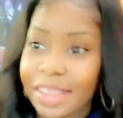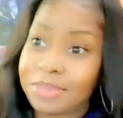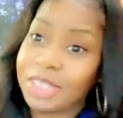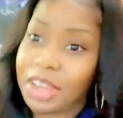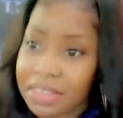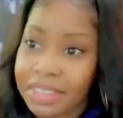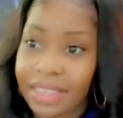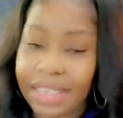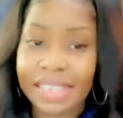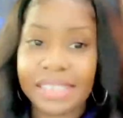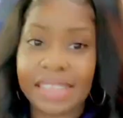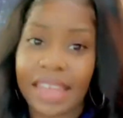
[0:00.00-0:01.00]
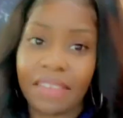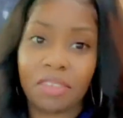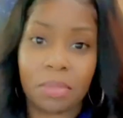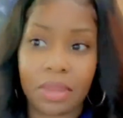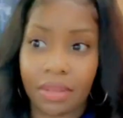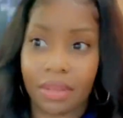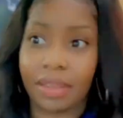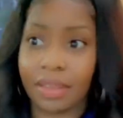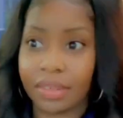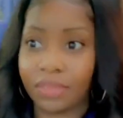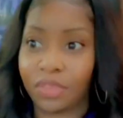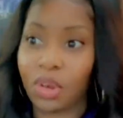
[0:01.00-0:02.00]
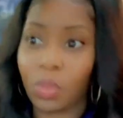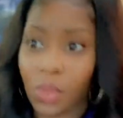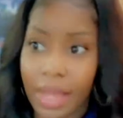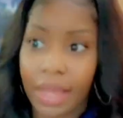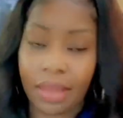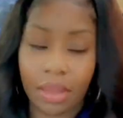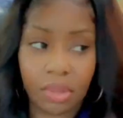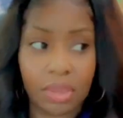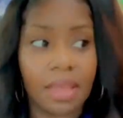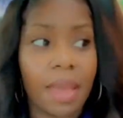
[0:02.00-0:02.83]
I'm sorry you guys, I haven't been on for a while,